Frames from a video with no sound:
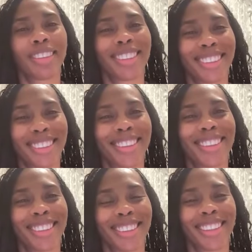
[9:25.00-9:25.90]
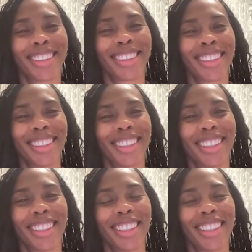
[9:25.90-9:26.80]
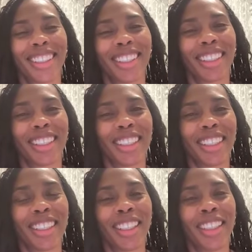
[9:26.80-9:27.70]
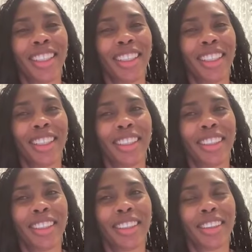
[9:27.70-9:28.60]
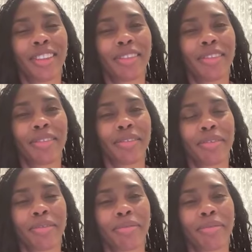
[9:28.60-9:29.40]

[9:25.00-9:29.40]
(silent)